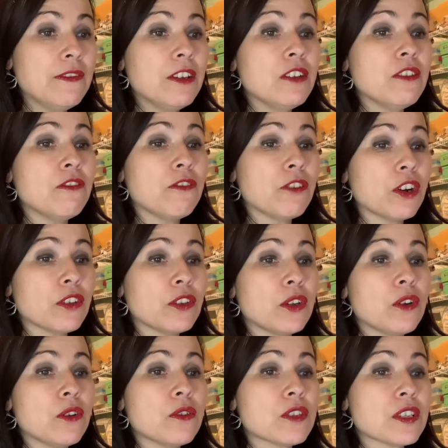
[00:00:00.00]
for
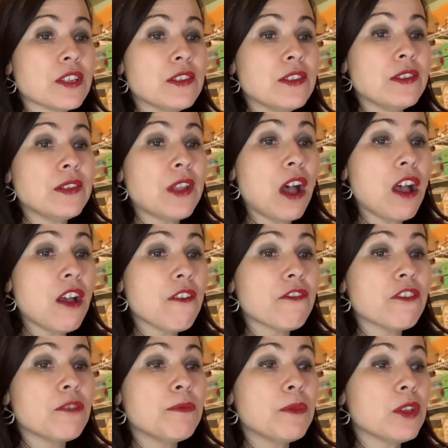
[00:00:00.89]
those not
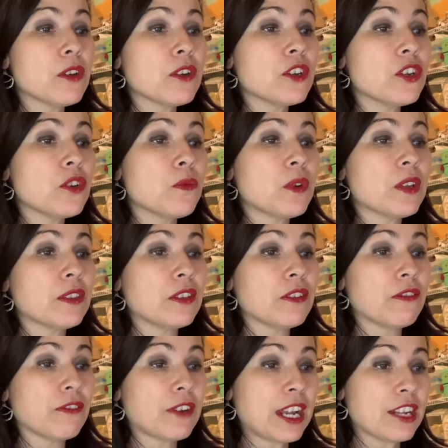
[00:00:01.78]
familiar with
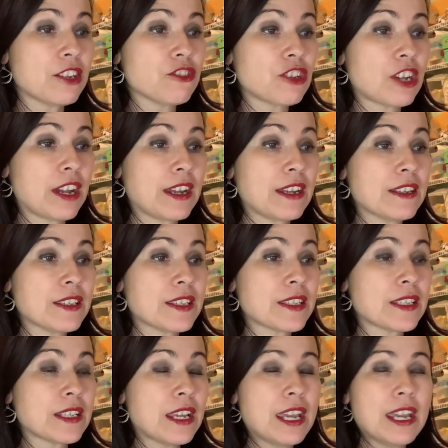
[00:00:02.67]
the
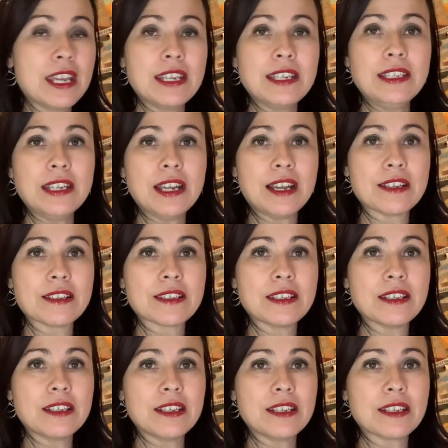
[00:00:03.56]
franchise. Yes,
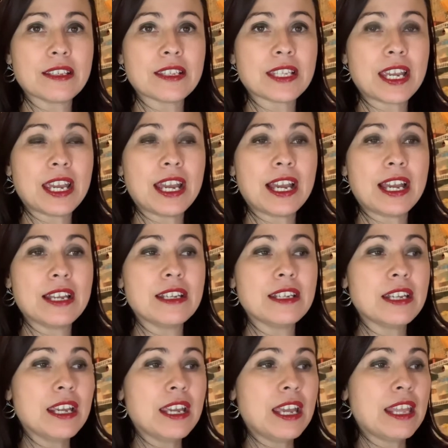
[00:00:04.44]
it is.
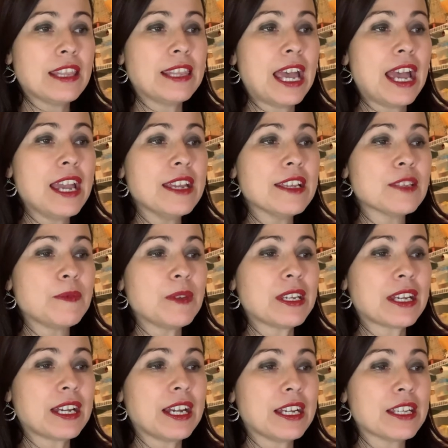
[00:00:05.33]
And that is
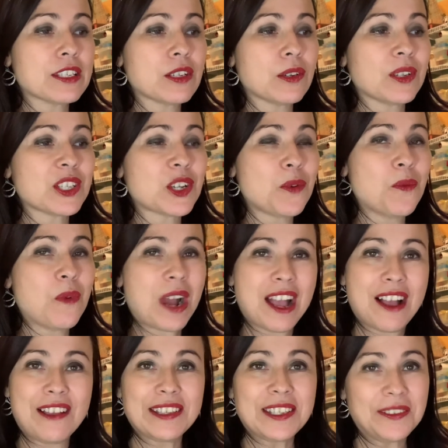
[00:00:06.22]
because there was a
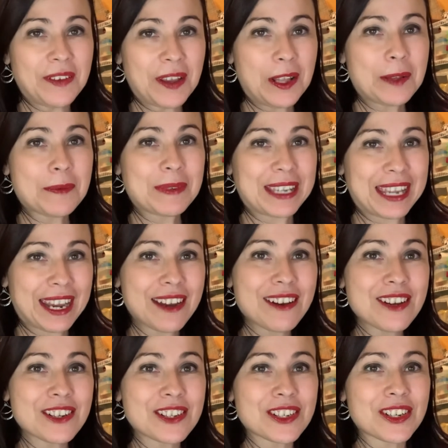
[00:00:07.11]
well-developed
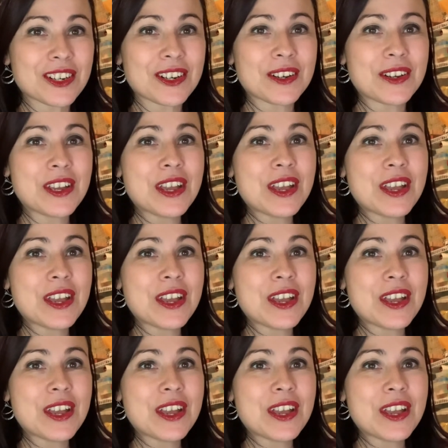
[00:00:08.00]
character